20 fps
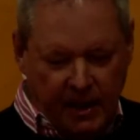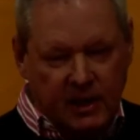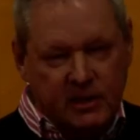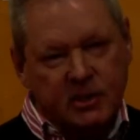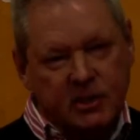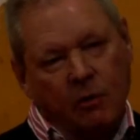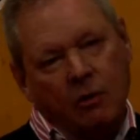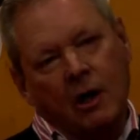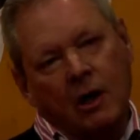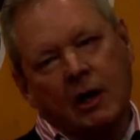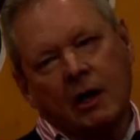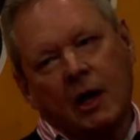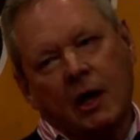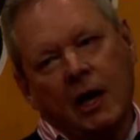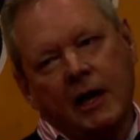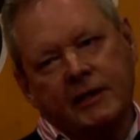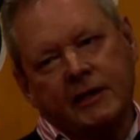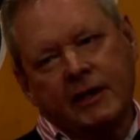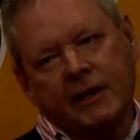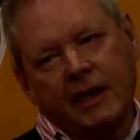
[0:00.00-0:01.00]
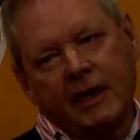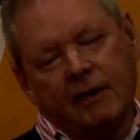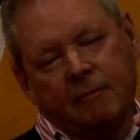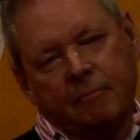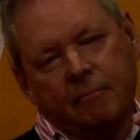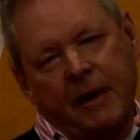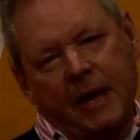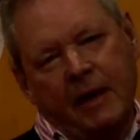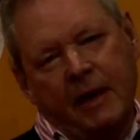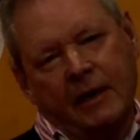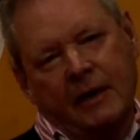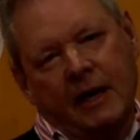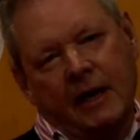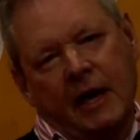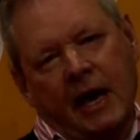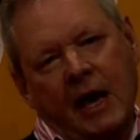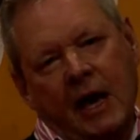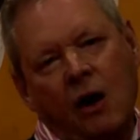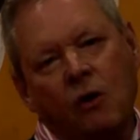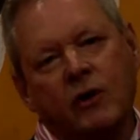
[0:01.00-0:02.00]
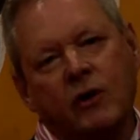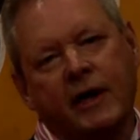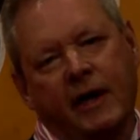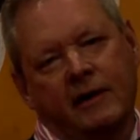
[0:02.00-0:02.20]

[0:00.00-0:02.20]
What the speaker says: So I'd like to get back our